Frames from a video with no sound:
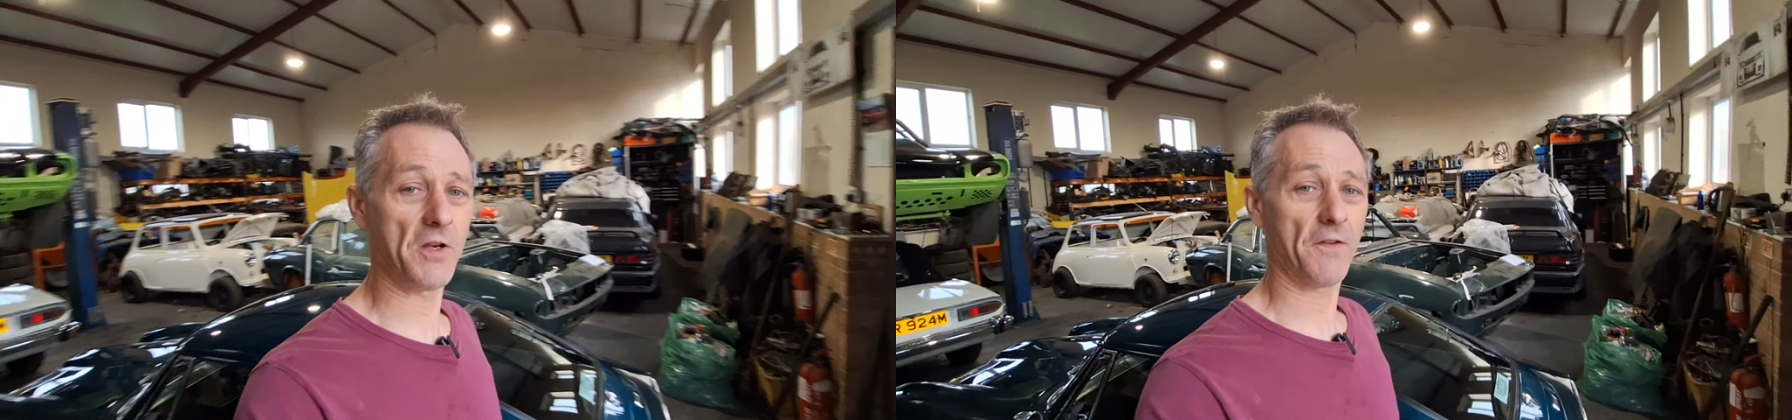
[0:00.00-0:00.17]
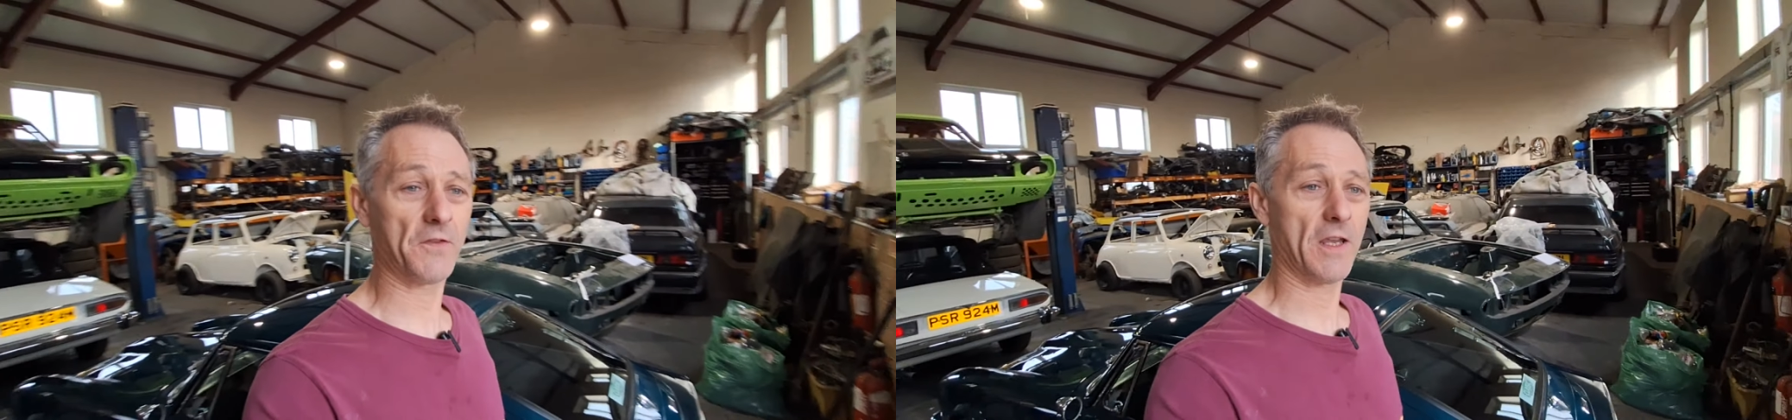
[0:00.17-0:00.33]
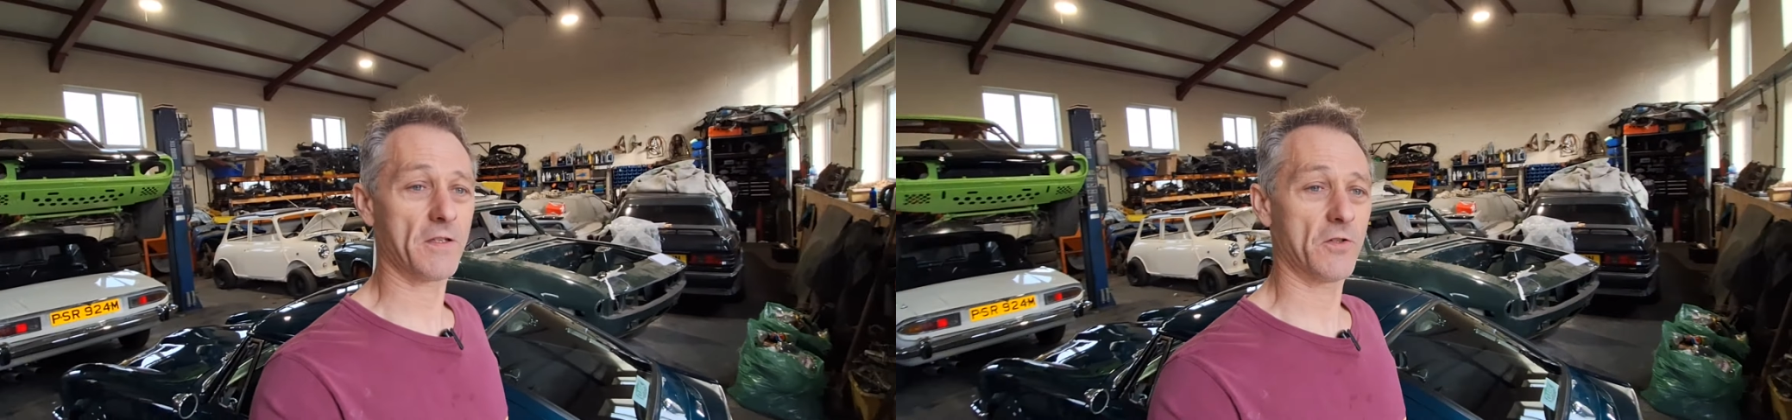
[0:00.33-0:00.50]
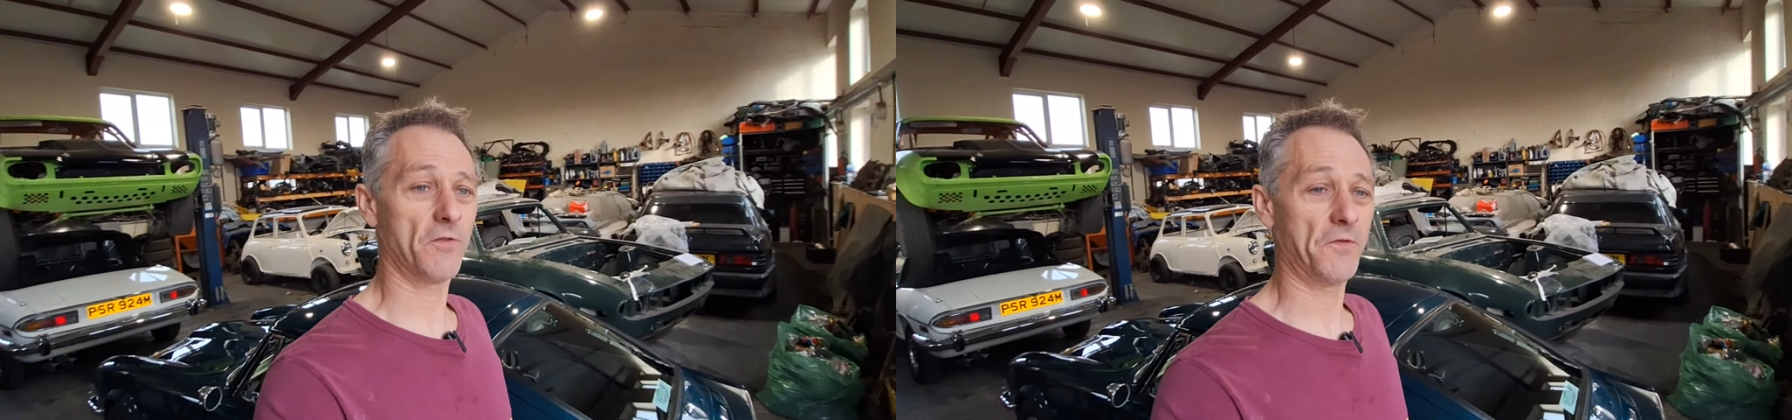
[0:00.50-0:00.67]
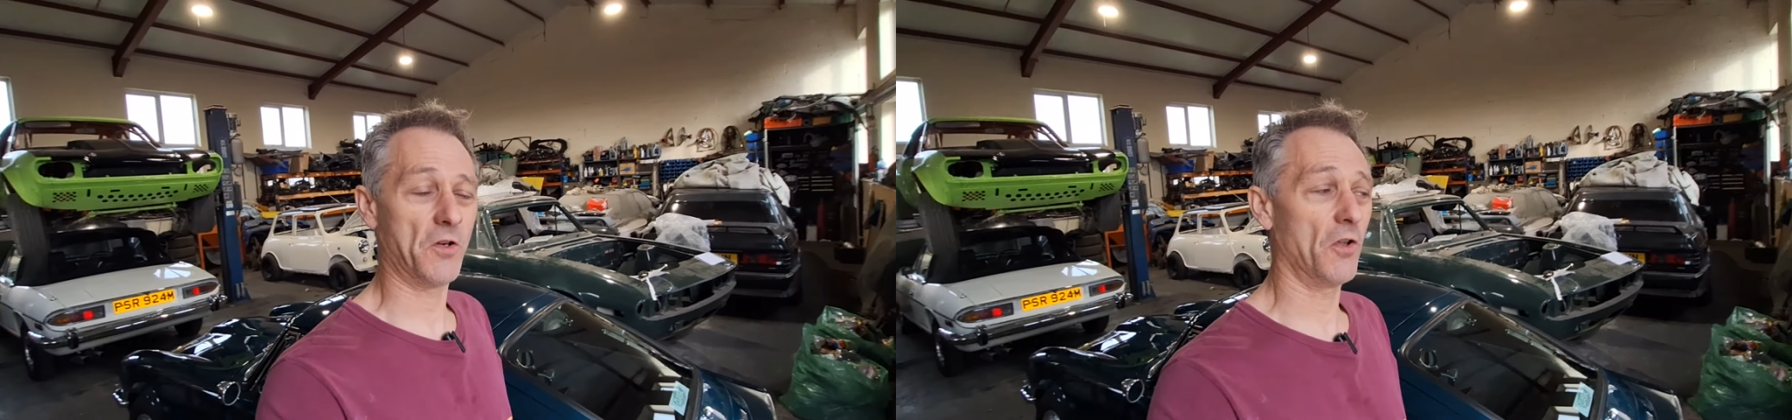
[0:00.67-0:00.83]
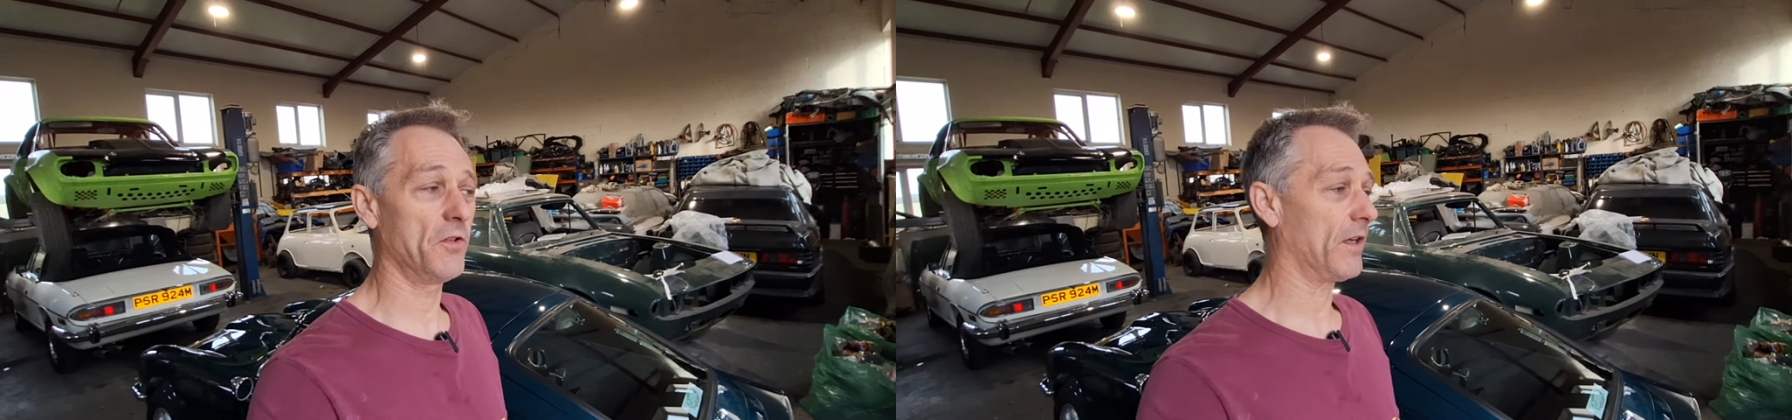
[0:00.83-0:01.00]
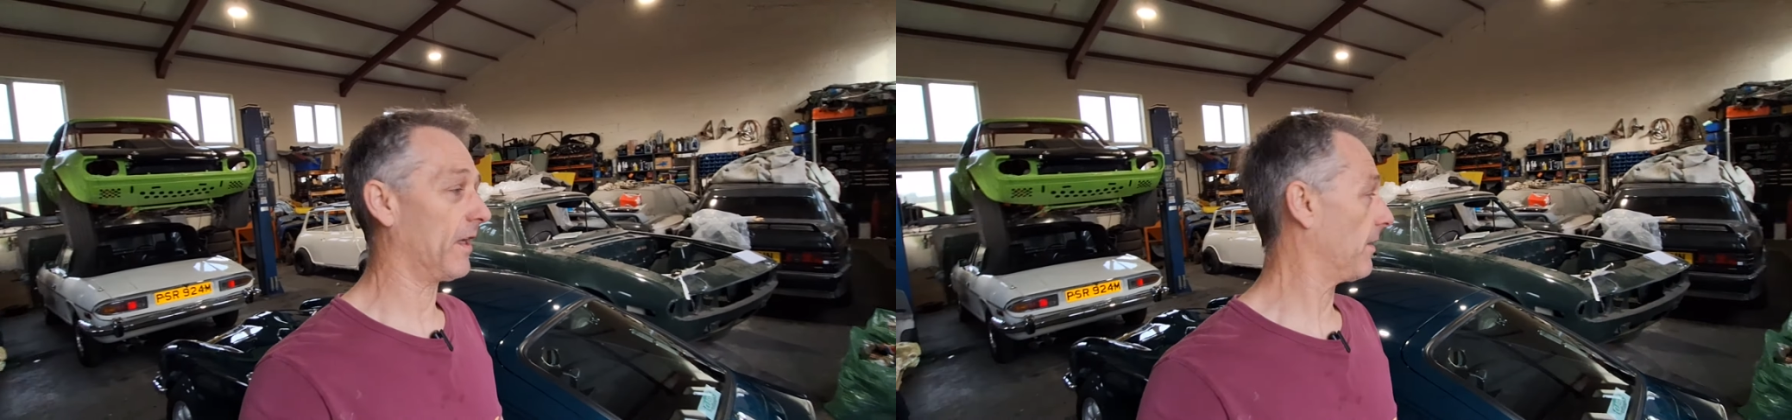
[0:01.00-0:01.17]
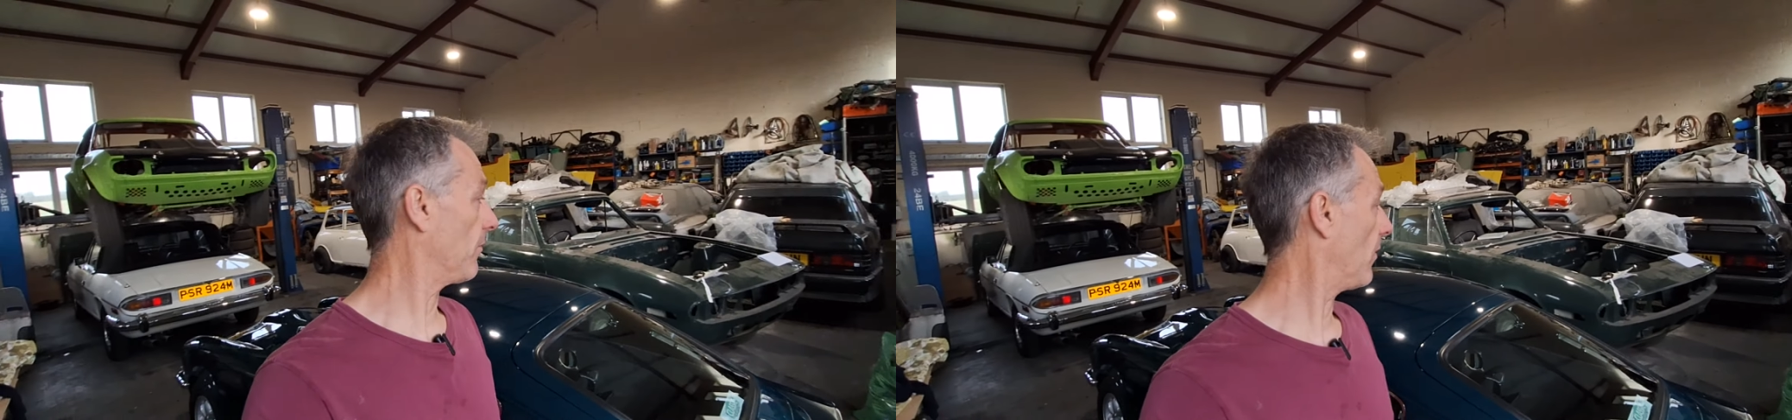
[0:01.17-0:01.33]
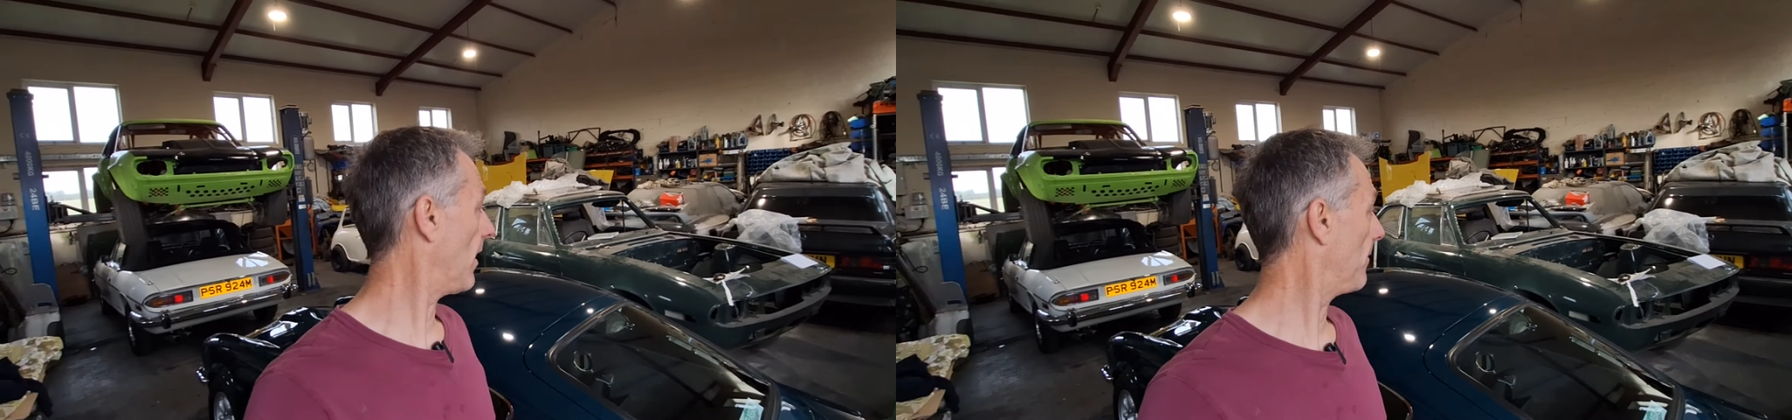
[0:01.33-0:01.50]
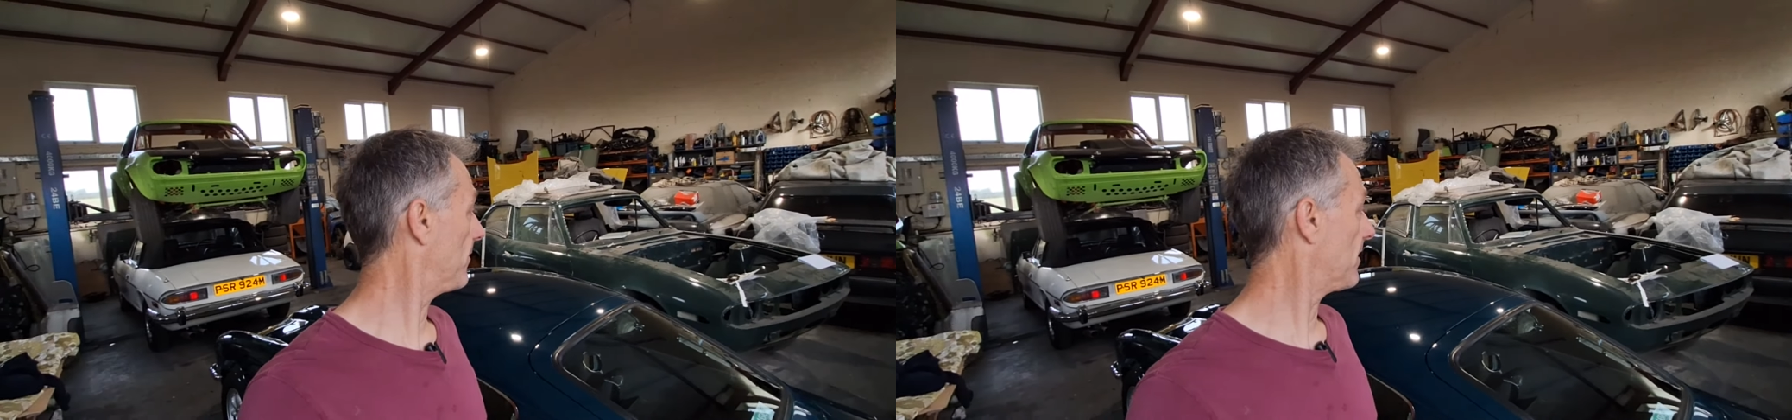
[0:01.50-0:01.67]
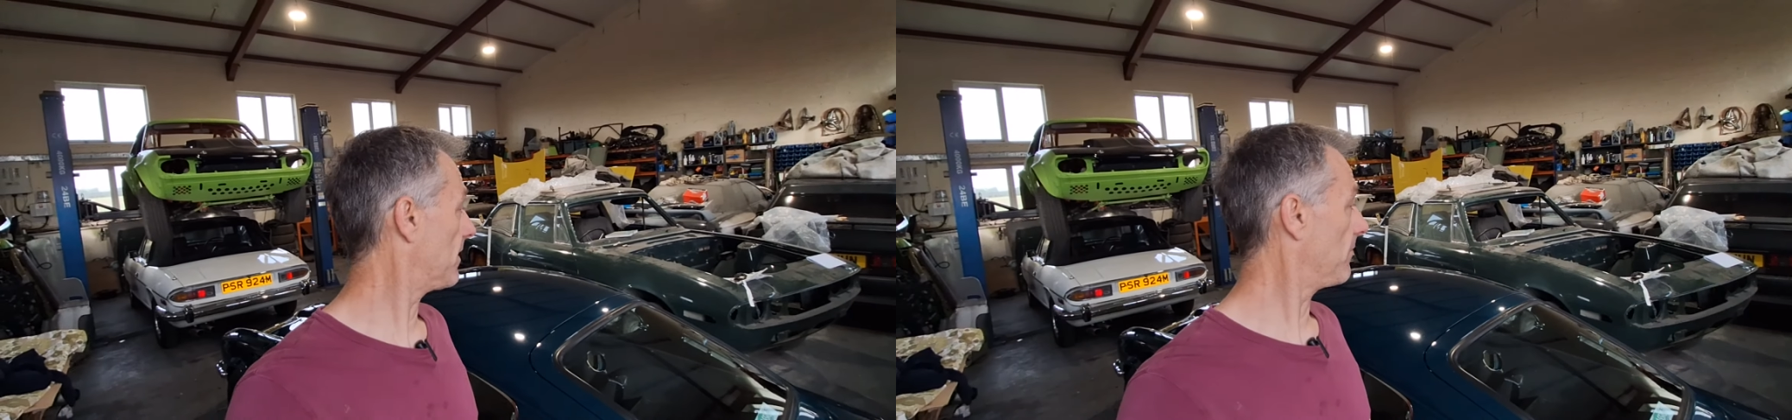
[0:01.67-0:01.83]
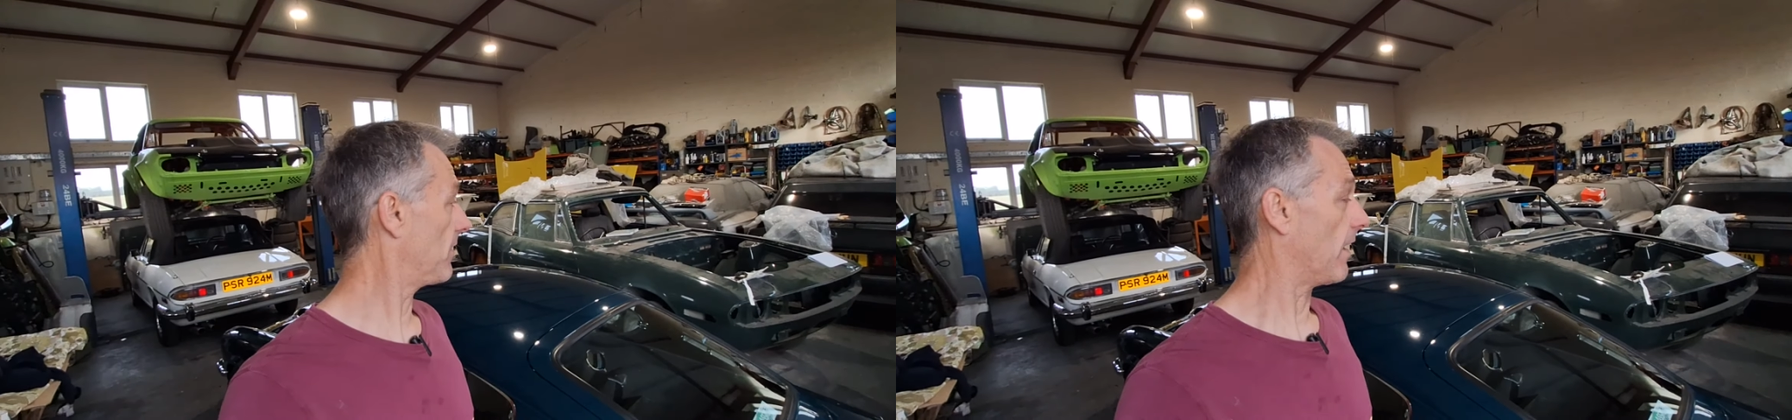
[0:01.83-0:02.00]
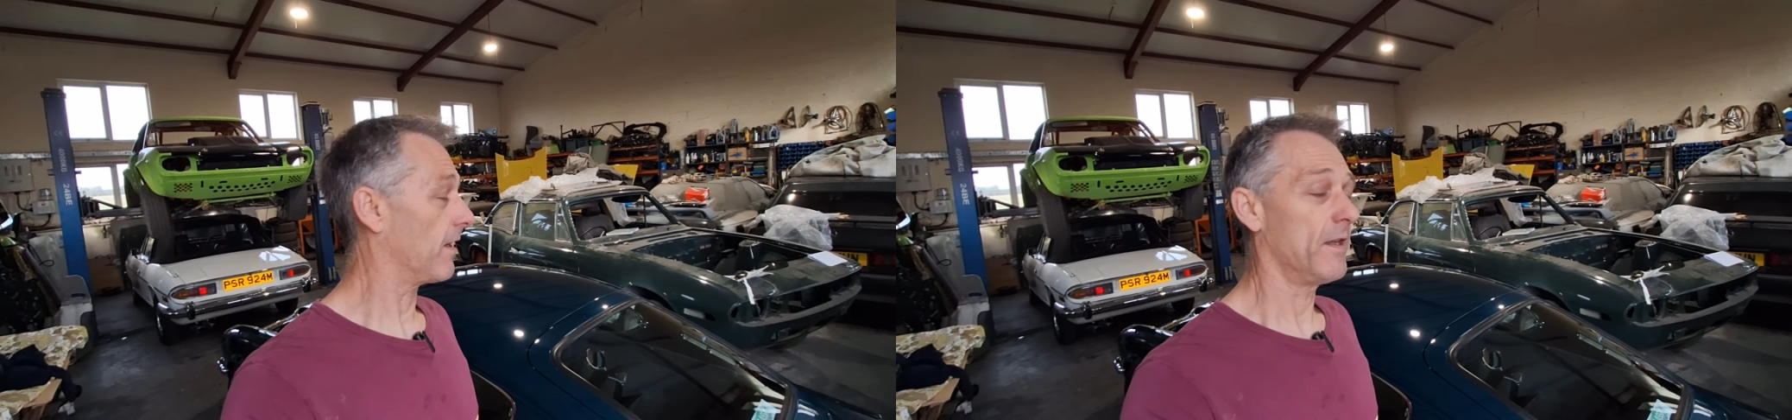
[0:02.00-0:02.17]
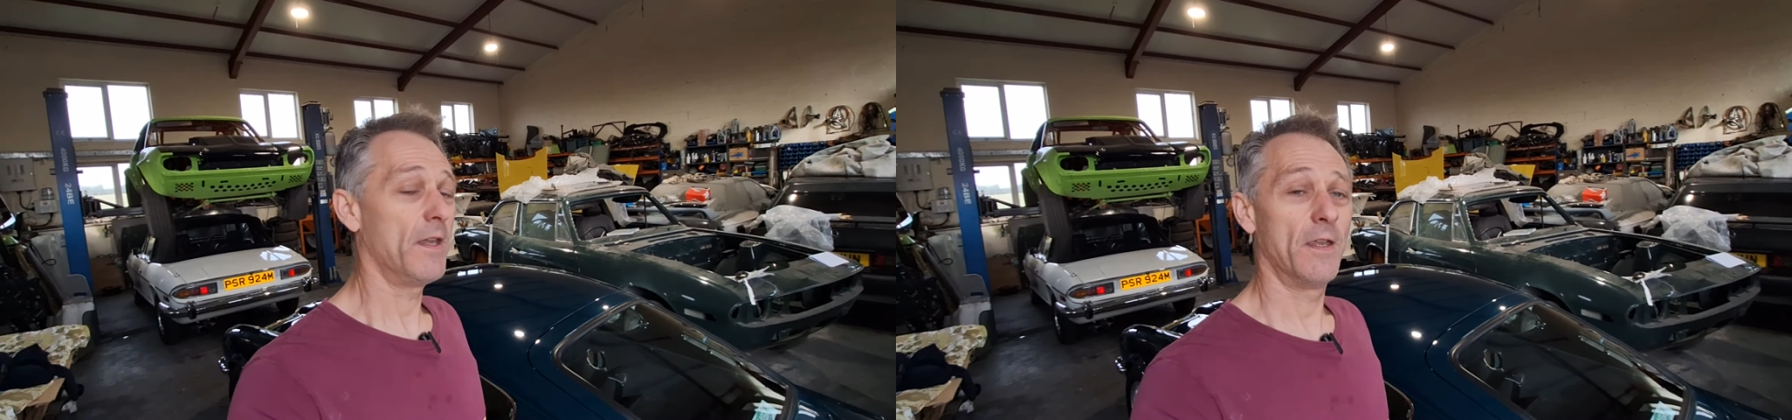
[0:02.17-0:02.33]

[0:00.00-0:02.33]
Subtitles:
you have to get stuff done, and I'm quite happy to do that.